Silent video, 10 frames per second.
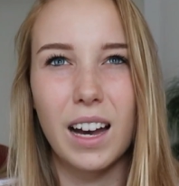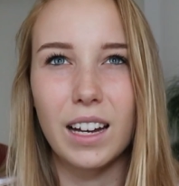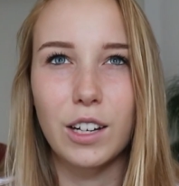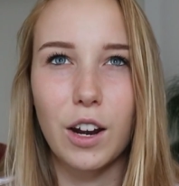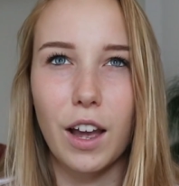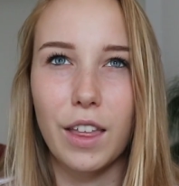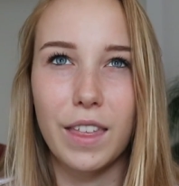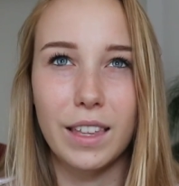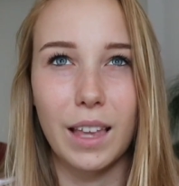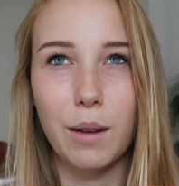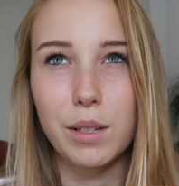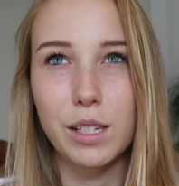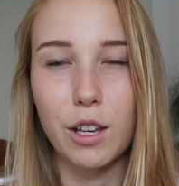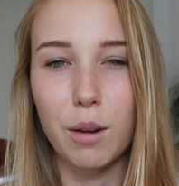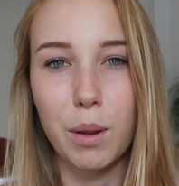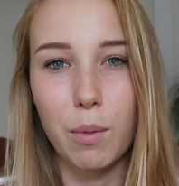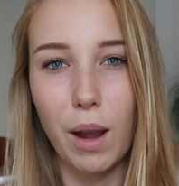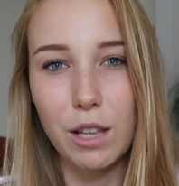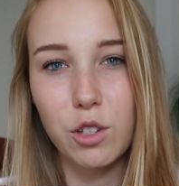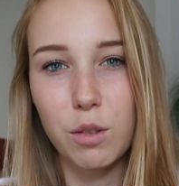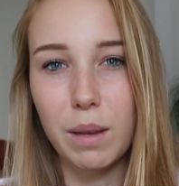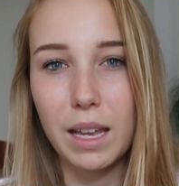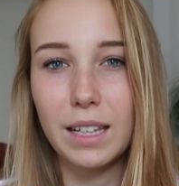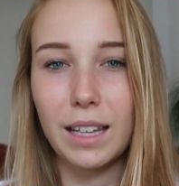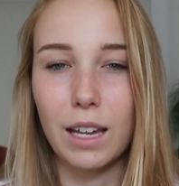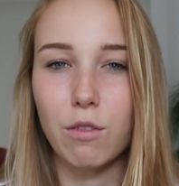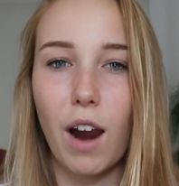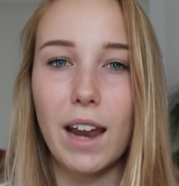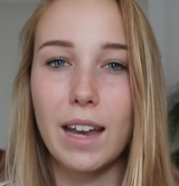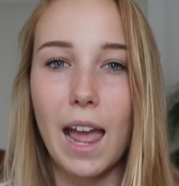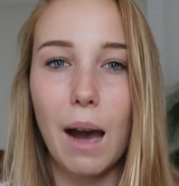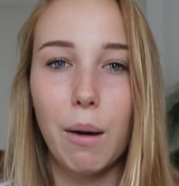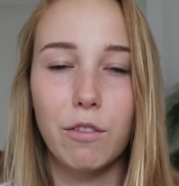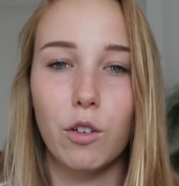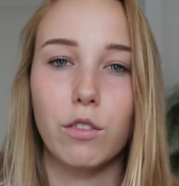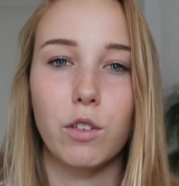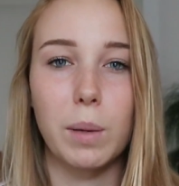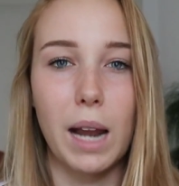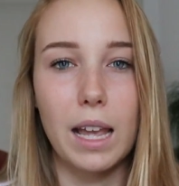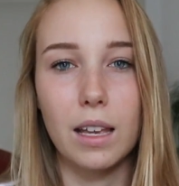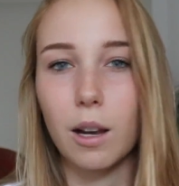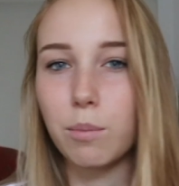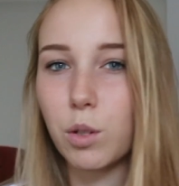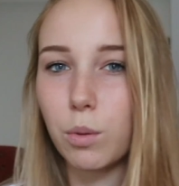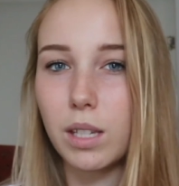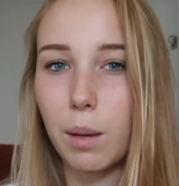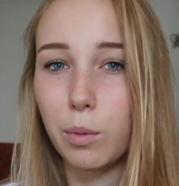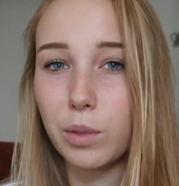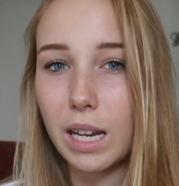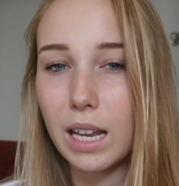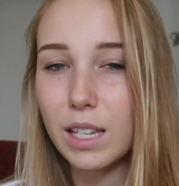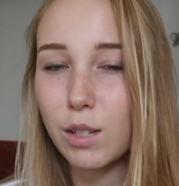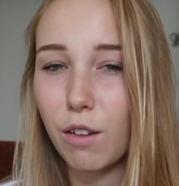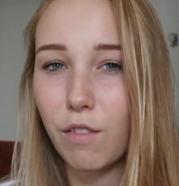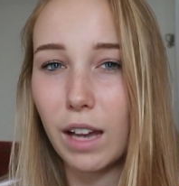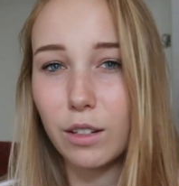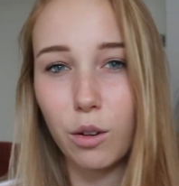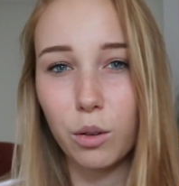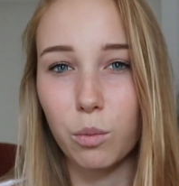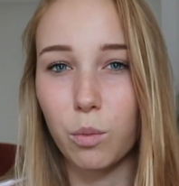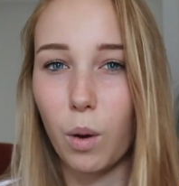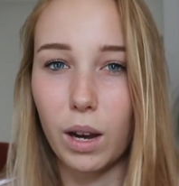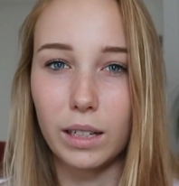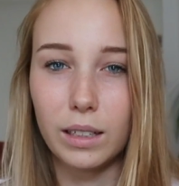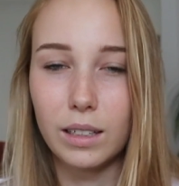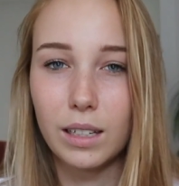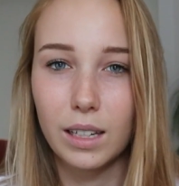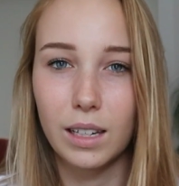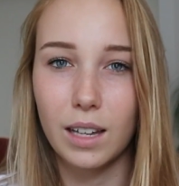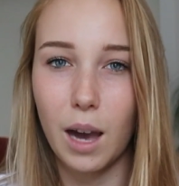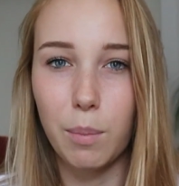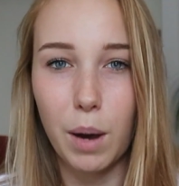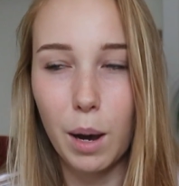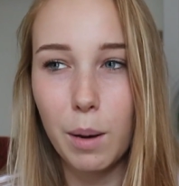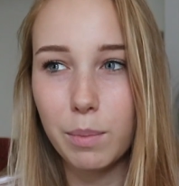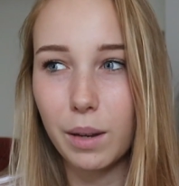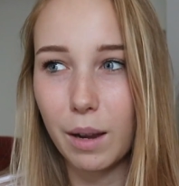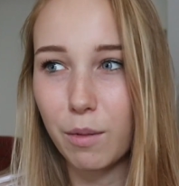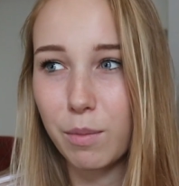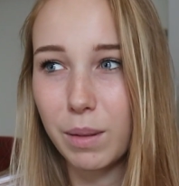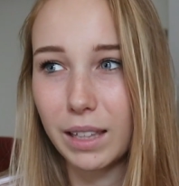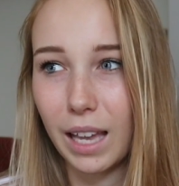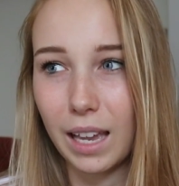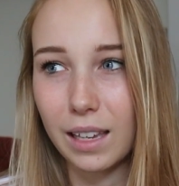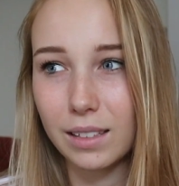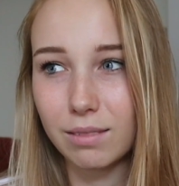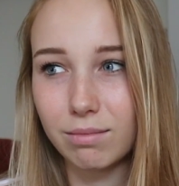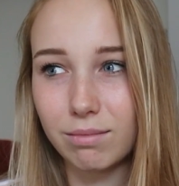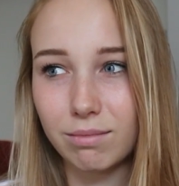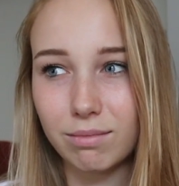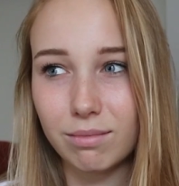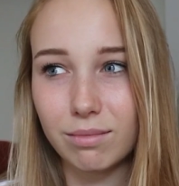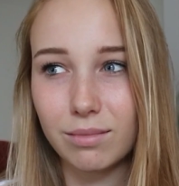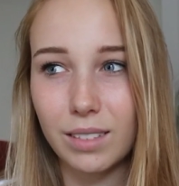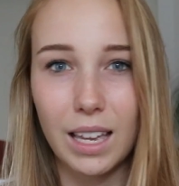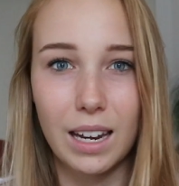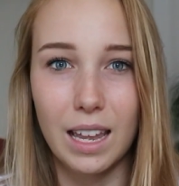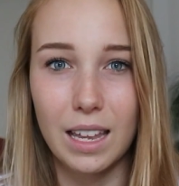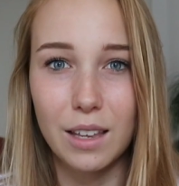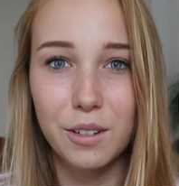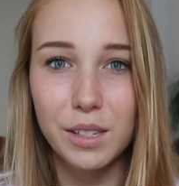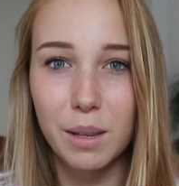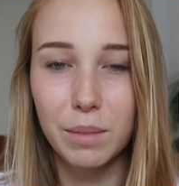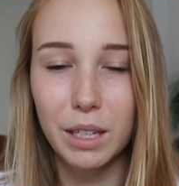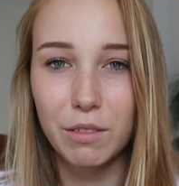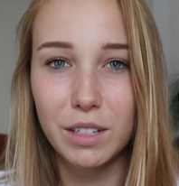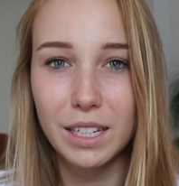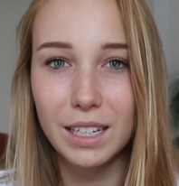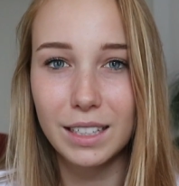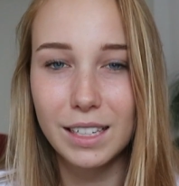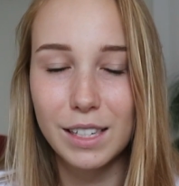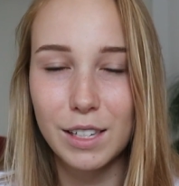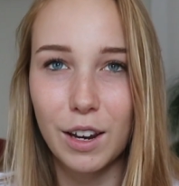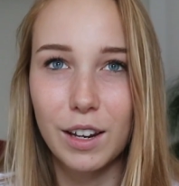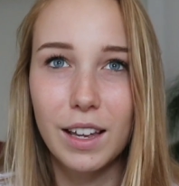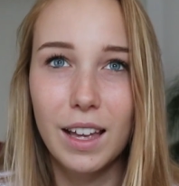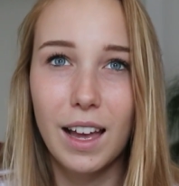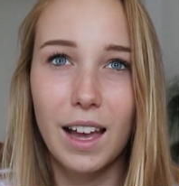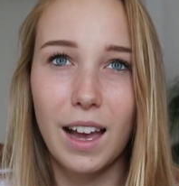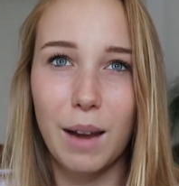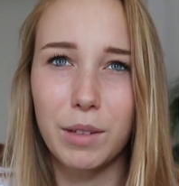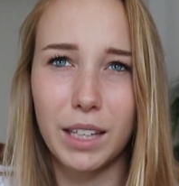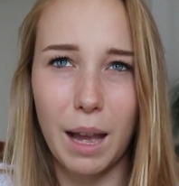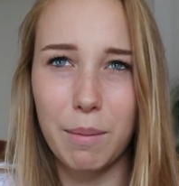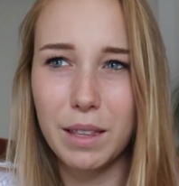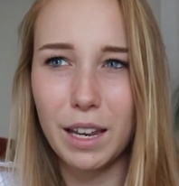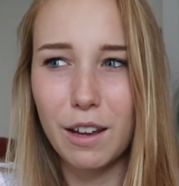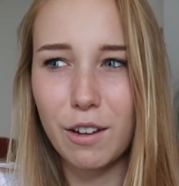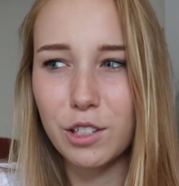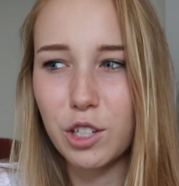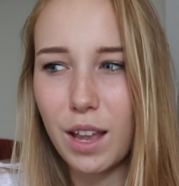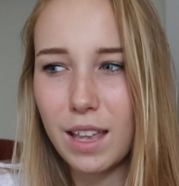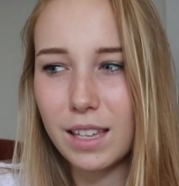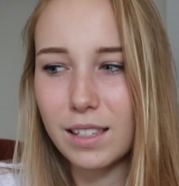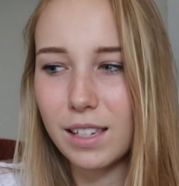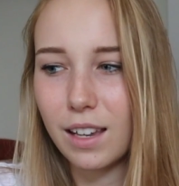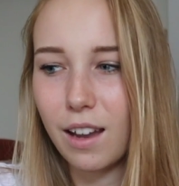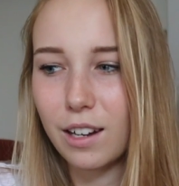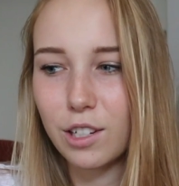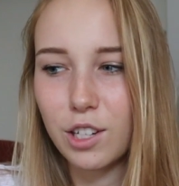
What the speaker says: I don't know, I think that was going to be way too big. Like right now I've gone from an A cup to a double D, so if I had gone 1 cup up, I would have been like an E or something ridiculous. So I'm really happy that I got Jake in to kind